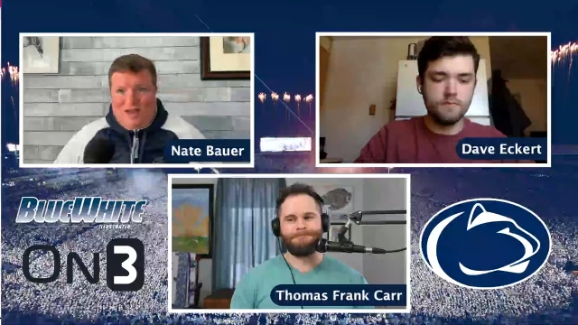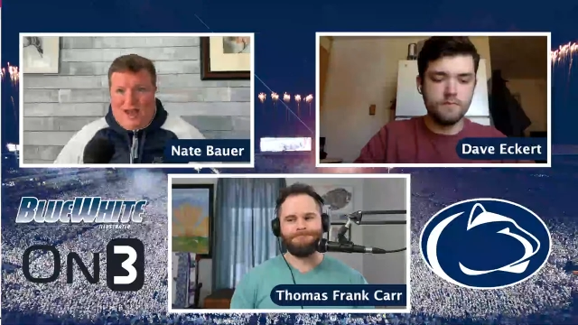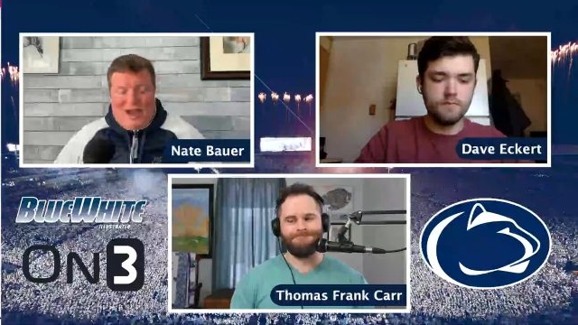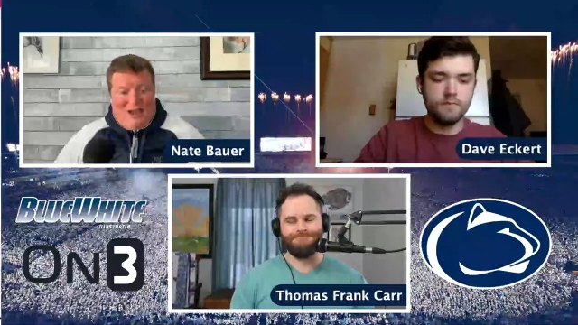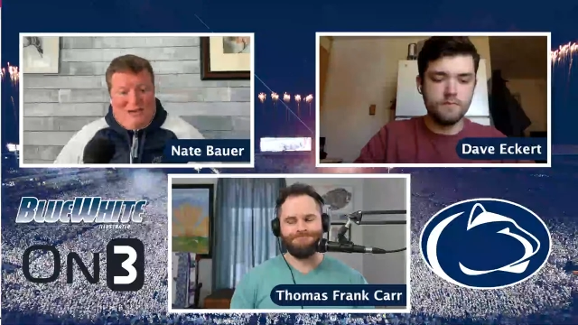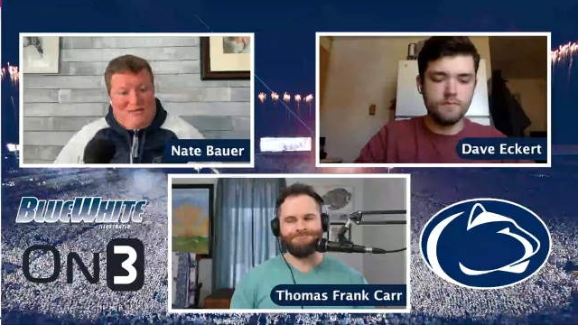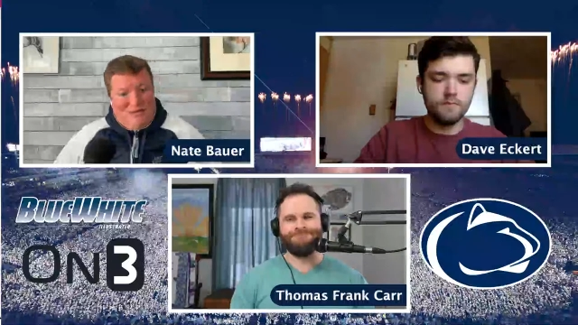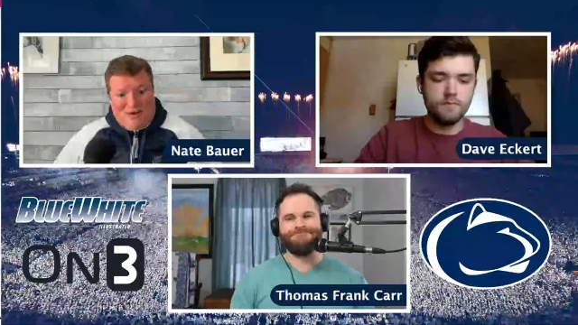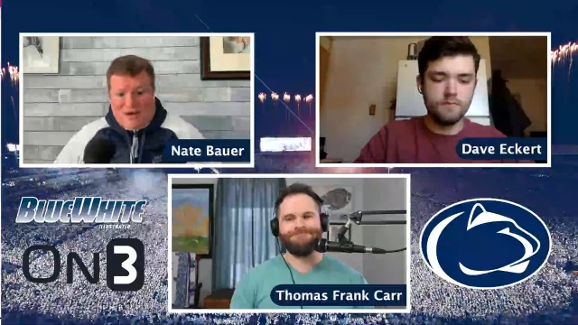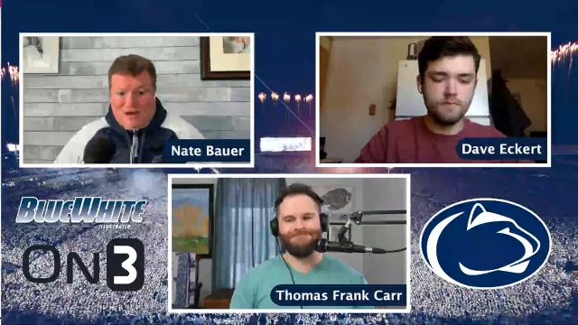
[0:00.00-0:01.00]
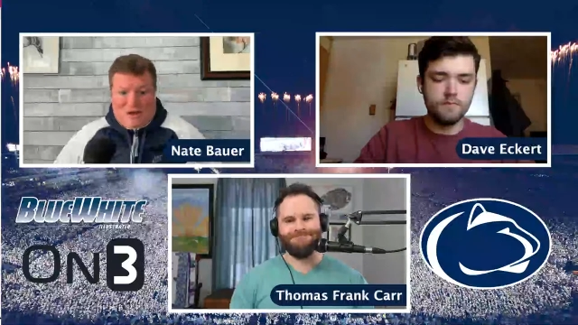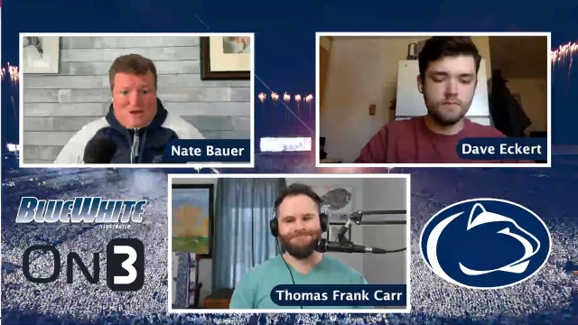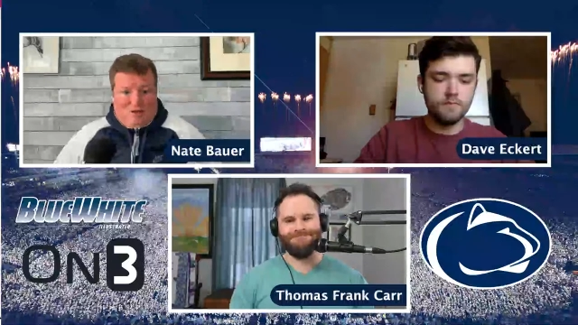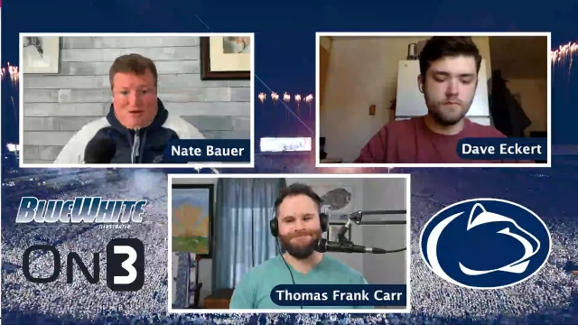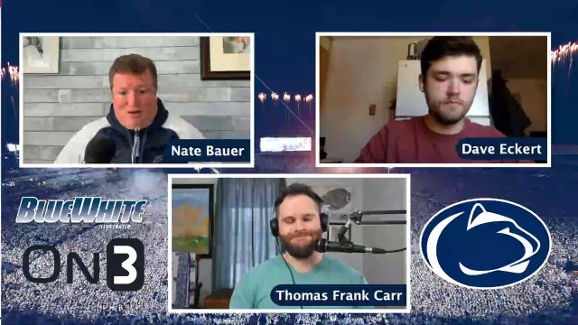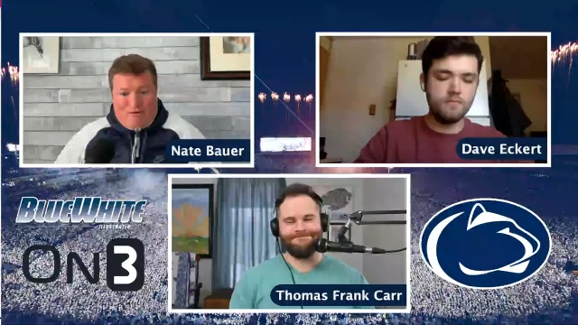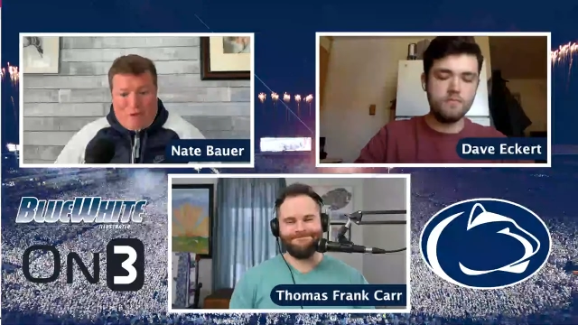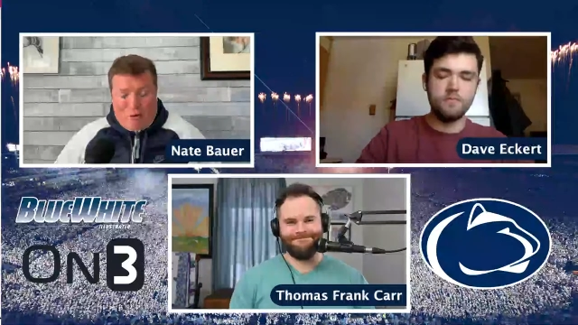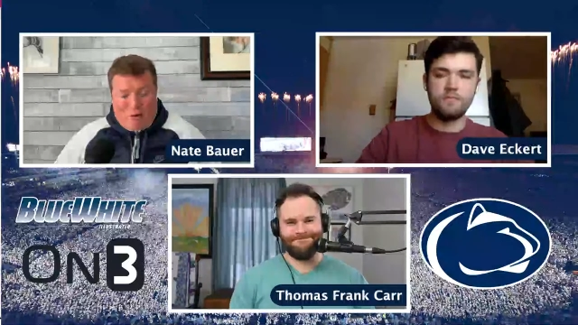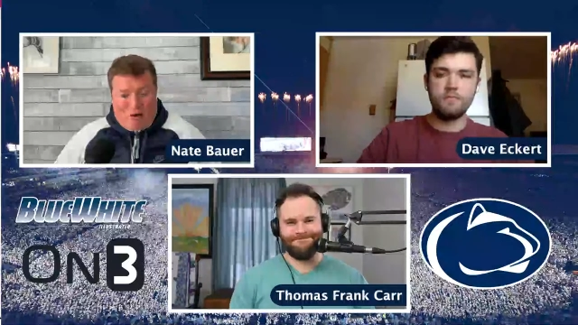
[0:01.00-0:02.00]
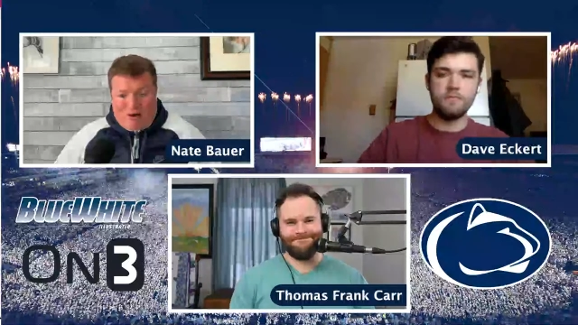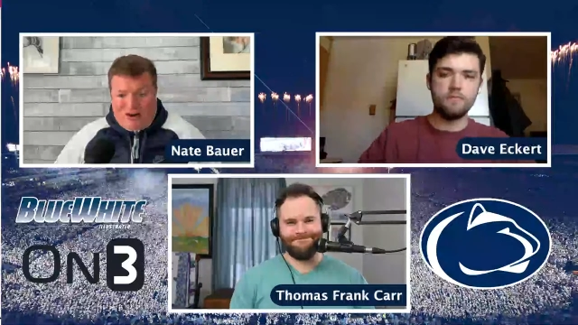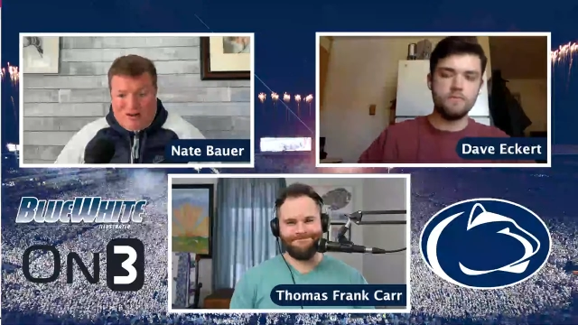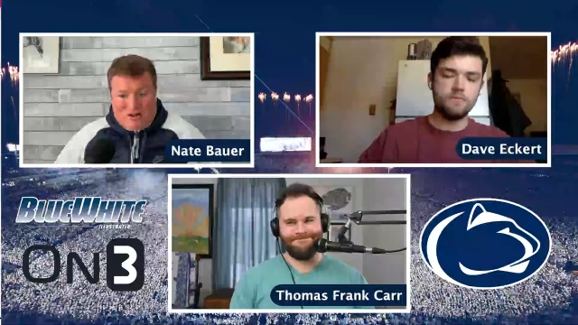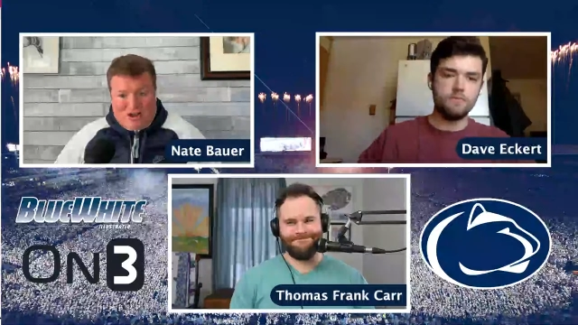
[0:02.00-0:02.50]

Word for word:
Speaker 1: to have three or four